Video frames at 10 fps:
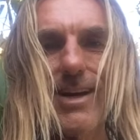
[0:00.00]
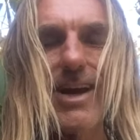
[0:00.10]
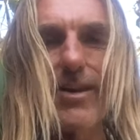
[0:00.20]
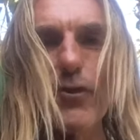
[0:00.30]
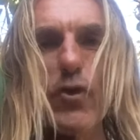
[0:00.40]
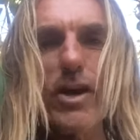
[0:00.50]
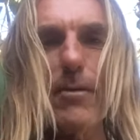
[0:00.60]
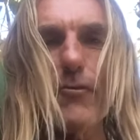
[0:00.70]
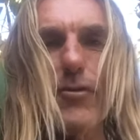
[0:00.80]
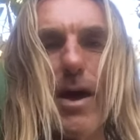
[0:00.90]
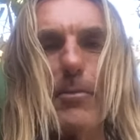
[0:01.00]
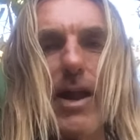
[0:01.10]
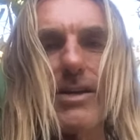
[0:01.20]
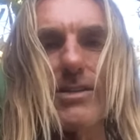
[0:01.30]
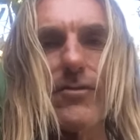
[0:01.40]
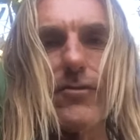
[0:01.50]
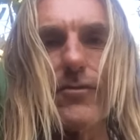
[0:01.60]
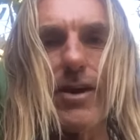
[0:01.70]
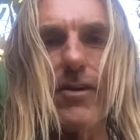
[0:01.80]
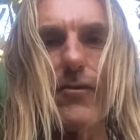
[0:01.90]
And if you're coming from that place of
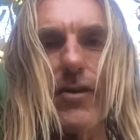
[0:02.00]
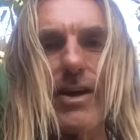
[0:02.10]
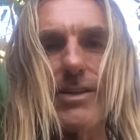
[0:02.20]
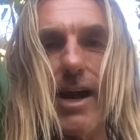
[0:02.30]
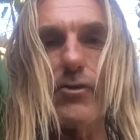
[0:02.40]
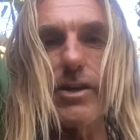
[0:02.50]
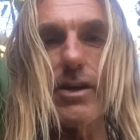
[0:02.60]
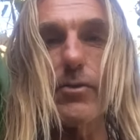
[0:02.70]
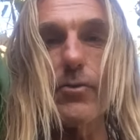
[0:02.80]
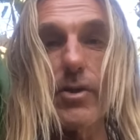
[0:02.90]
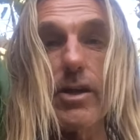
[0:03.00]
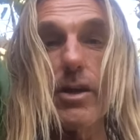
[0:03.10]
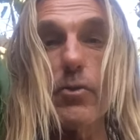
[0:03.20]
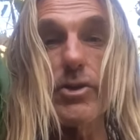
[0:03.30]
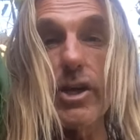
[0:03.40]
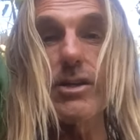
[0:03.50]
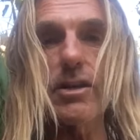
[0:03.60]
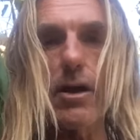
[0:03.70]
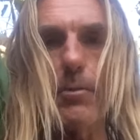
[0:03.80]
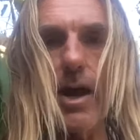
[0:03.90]
integrity within you, which
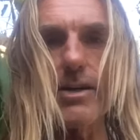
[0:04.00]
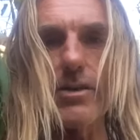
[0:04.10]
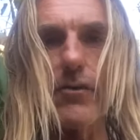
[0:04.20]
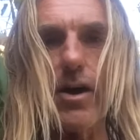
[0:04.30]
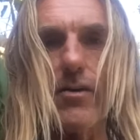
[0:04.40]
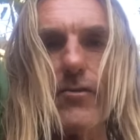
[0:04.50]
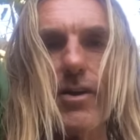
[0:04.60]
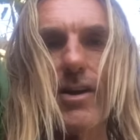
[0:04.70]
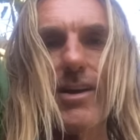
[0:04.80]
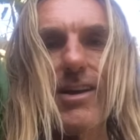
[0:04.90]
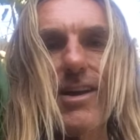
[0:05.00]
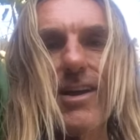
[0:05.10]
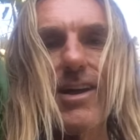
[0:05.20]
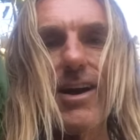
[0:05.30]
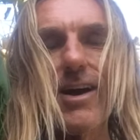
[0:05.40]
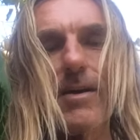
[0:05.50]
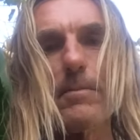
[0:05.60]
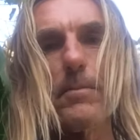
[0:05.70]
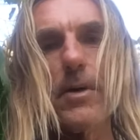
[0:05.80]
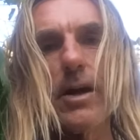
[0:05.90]
is a place of love
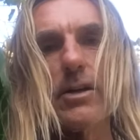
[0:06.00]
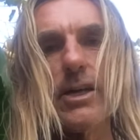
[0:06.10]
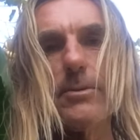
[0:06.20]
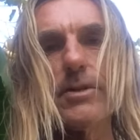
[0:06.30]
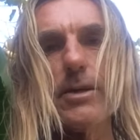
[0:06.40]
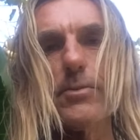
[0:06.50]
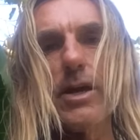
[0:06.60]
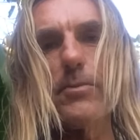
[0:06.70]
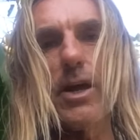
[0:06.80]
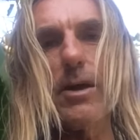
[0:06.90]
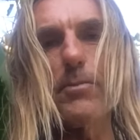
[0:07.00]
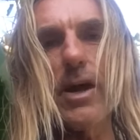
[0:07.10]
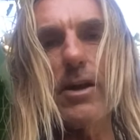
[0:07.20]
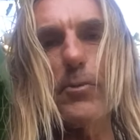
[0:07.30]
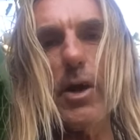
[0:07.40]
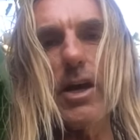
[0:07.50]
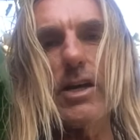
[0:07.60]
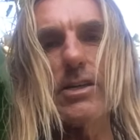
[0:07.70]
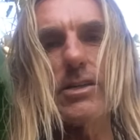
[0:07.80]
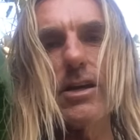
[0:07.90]
and deep, deep, deep, deep inner
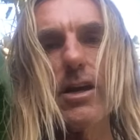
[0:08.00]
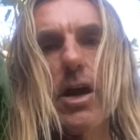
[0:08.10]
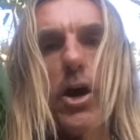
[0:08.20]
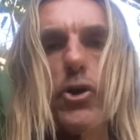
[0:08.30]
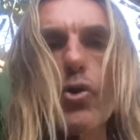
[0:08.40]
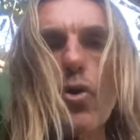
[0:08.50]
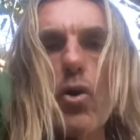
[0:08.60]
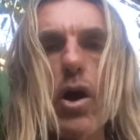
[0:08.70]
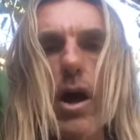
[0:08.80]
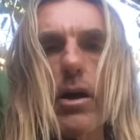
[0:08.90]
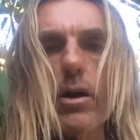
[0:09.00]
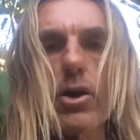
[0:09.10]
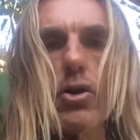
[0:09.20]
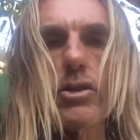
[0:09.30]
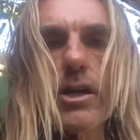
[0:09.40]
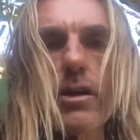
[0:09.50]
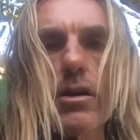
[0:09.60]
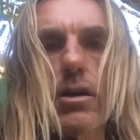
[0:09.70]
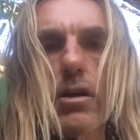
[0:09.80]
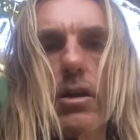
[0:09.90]
peace, and you're using
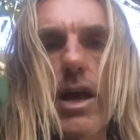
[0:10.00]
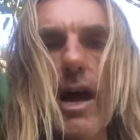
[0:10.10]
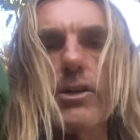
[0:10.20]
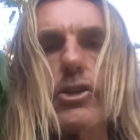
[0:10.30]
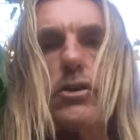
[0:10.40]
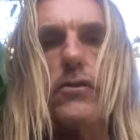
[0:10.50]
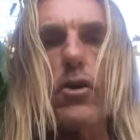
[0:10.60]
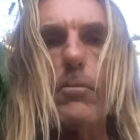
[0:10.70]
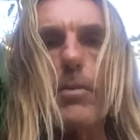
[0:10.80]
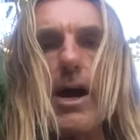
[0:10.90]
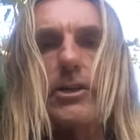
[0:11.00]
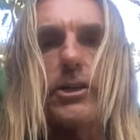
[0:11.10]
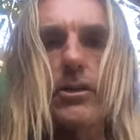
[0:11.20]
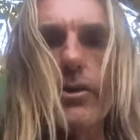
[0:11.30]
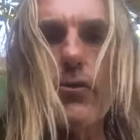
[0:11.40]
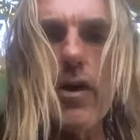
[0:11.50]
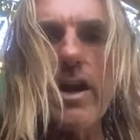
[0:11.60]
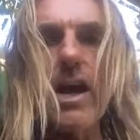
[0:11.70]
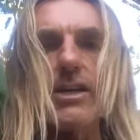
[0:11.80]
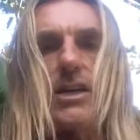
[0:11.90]
the attitude of compassion, you're
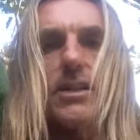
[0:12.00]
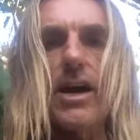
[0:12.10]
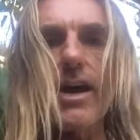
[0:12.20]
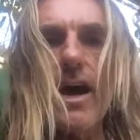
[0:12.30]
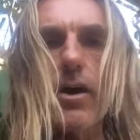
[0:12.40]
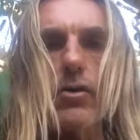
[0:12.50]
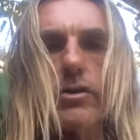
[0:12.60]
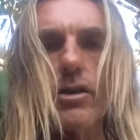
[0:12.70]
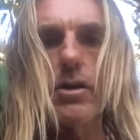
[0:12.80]
radiating that out,